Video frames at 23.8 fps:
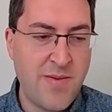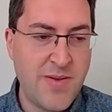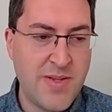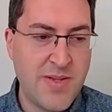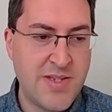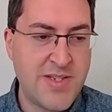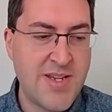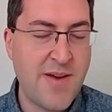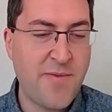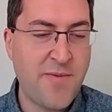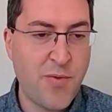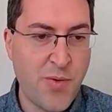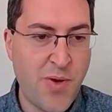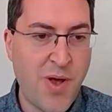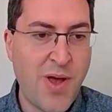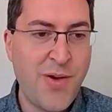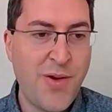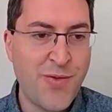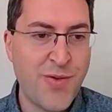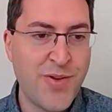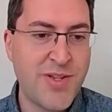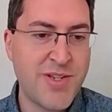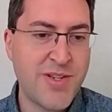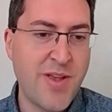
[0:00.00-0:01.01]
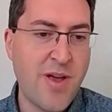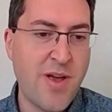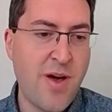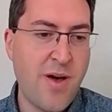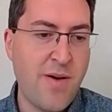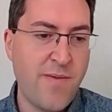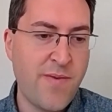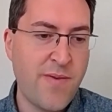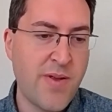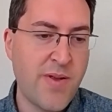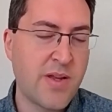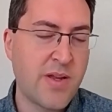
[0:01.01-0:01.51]
several hundred
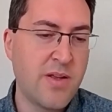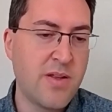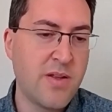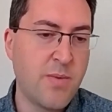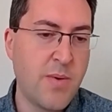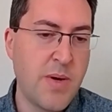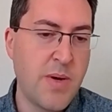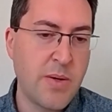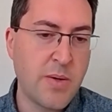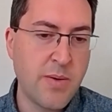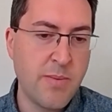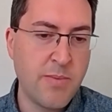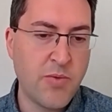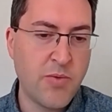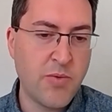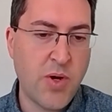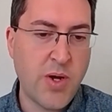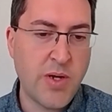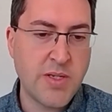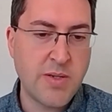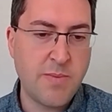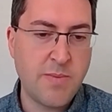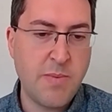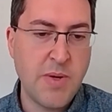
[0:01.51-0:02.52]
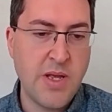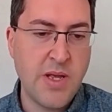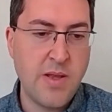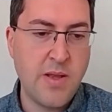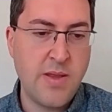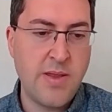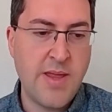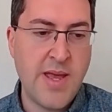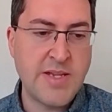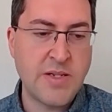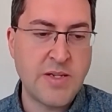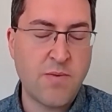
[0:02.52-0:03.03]
staff, like at the Wellcome Trust, but
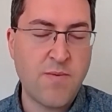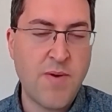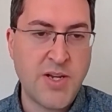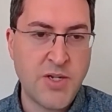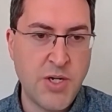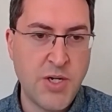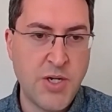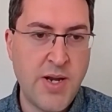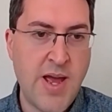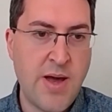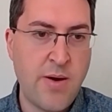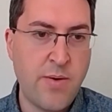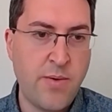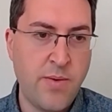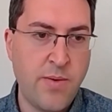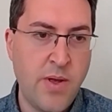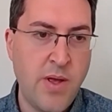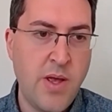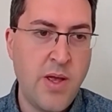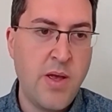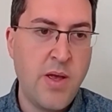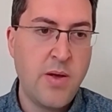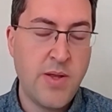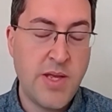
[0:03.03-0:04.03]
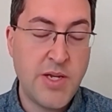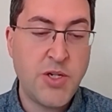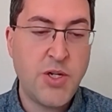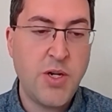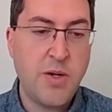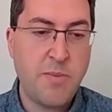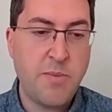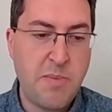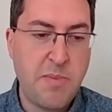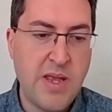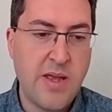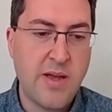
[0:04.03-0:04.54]
there's a rationale, there
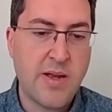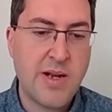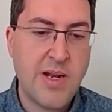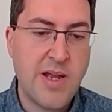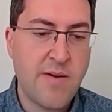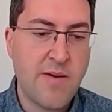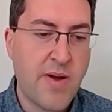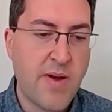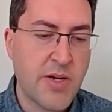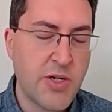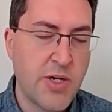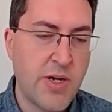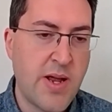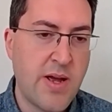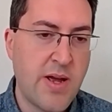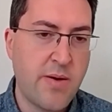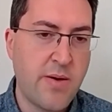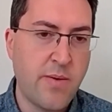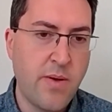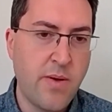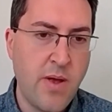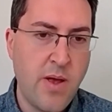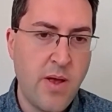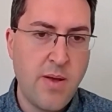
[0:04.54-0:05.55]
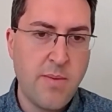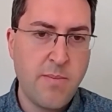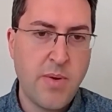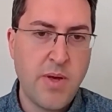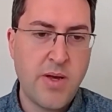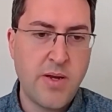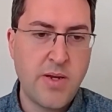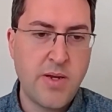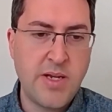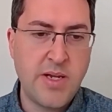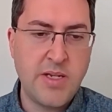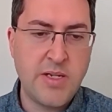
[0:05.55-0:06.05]
should be a clear rationale
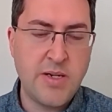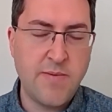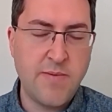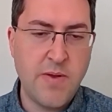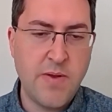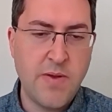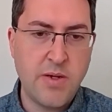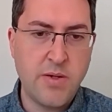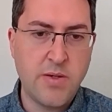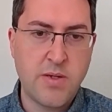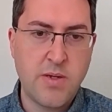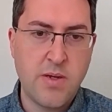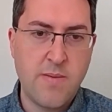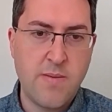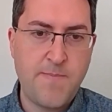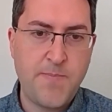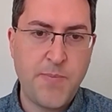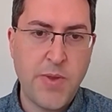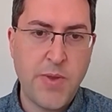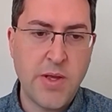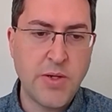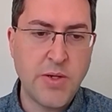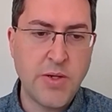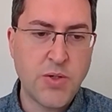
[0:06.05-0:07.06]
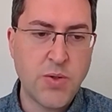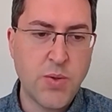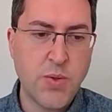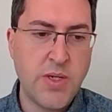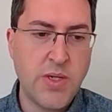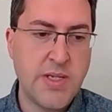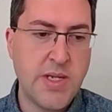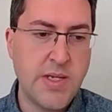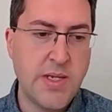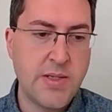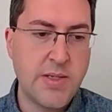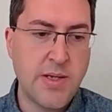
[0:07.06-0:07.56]
behind each of those
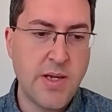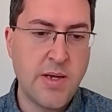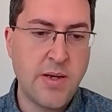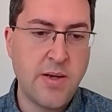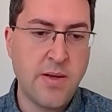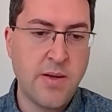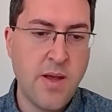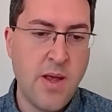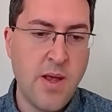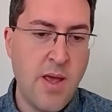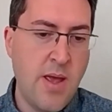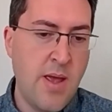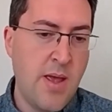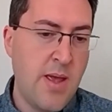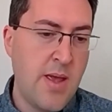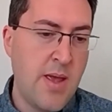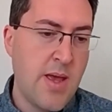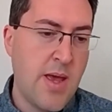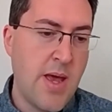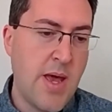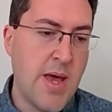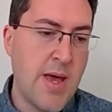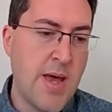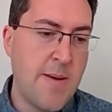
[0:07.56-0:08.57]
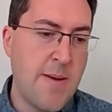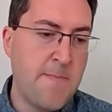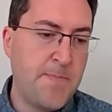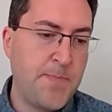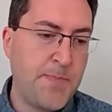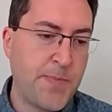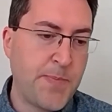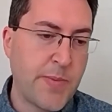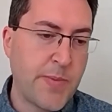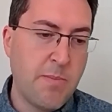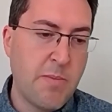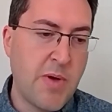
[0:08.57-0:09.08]
choices. And
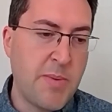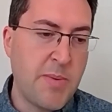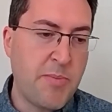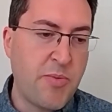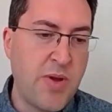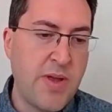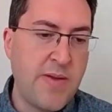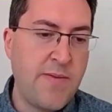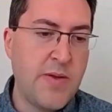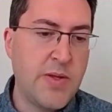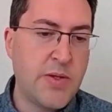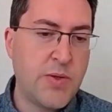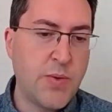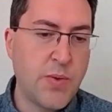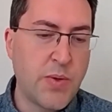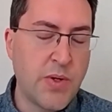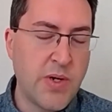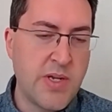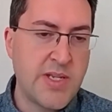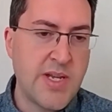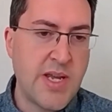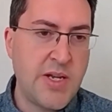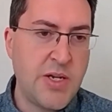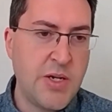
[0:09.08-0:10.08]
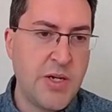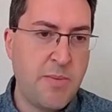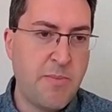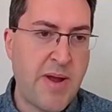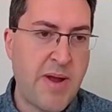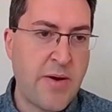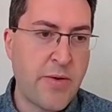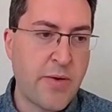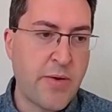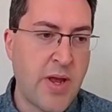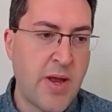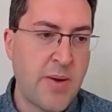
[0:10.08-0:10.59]
my previous organisation,
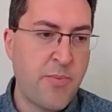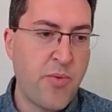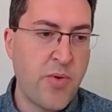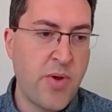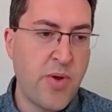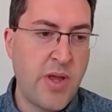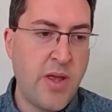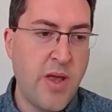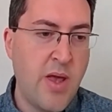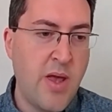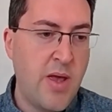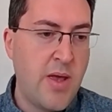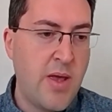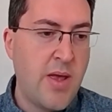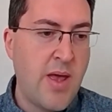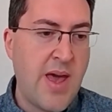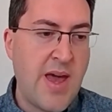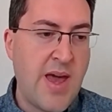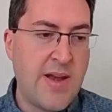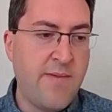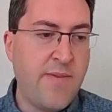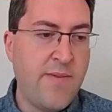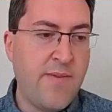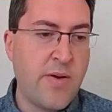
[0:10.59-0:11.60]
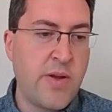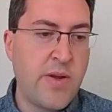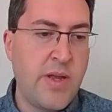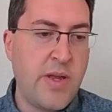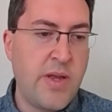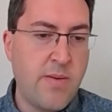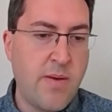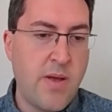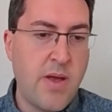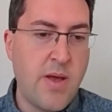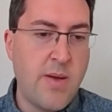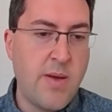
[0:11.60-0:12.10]
Barrow Cadbury, had a
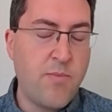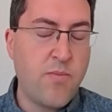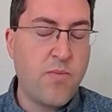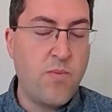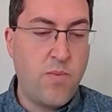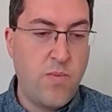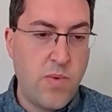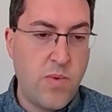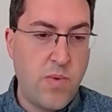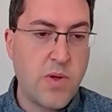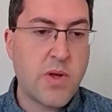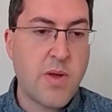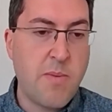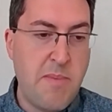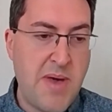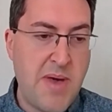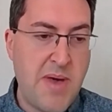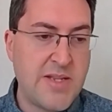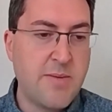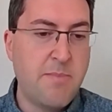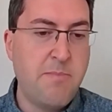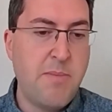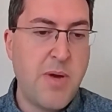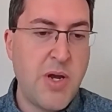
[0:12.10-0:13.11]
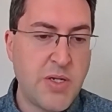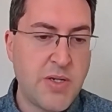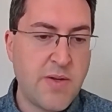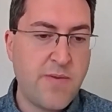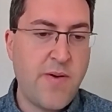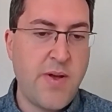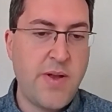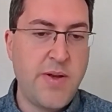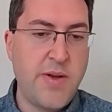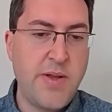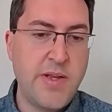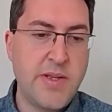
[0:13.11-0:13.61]
very, compared to most
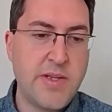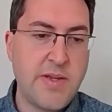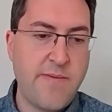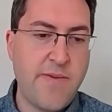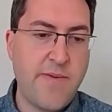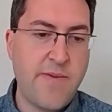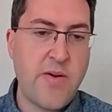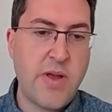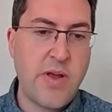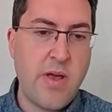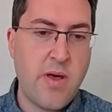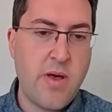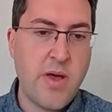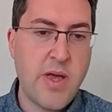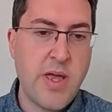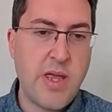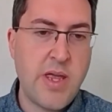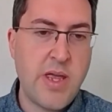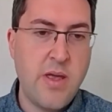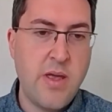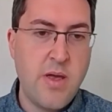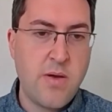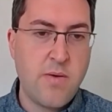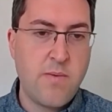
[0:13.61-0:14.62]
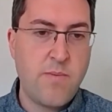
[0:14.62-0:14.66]
funders, a very high